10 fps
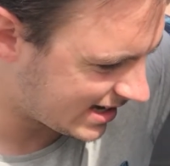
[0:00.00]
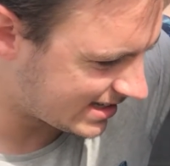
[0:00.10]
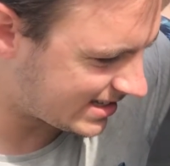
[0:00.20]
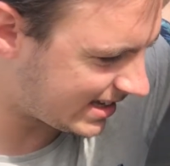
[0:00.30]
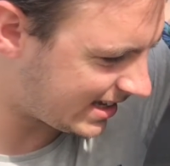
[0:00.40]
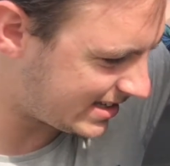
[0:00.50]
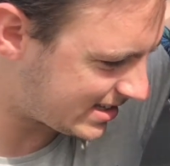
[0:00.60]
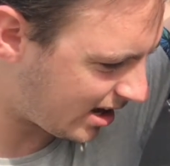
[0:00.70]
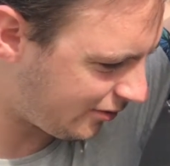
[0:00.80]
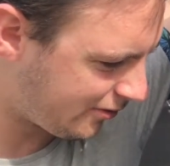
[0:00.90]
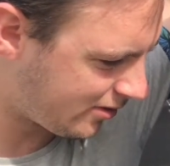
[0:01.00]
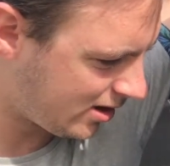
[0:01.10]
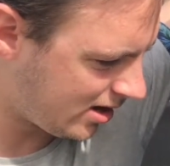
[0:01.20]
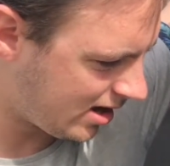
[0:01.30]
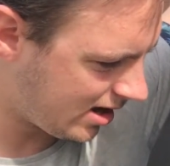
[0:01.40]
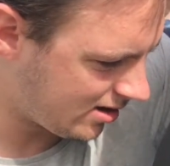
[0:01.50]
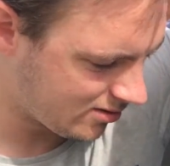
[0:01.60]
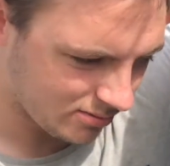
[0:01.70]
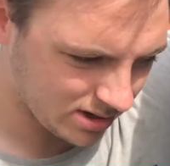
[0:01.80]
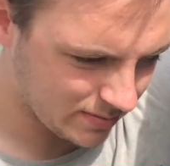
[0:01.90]
sticky stuff.
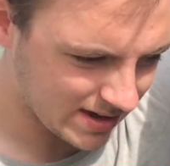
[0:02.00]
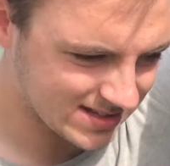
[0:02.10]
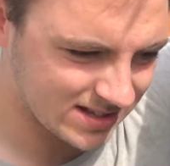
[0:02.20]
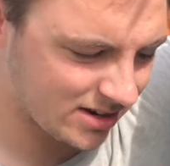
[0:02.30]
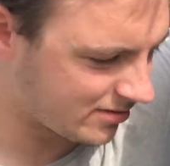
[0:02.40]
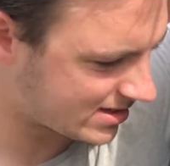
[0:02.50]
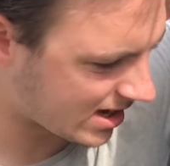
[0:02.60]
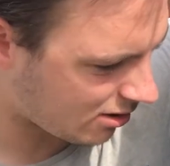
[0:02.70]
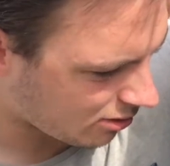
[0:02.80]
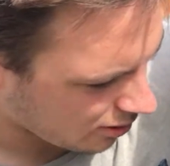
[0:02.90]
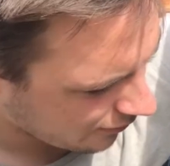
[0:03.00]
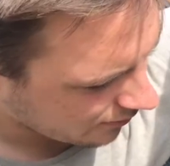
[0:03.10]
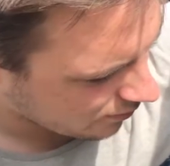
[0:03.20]
What you're best to do is go off